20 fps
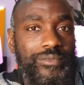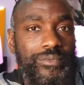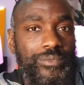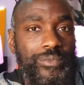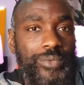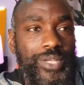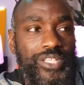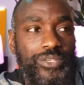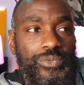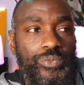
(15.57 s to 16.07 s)

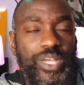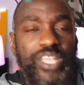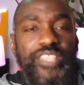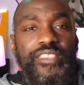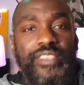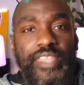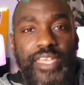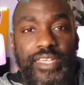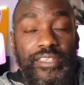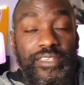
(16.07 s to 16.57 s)
which we
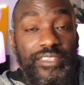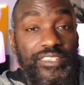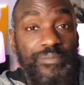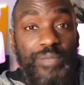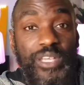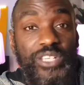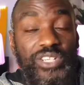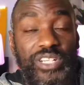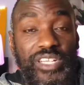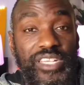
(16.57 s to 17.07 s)
think,
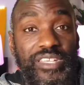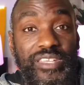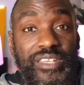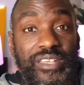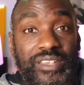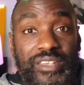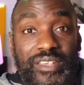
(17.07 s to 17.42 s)
especially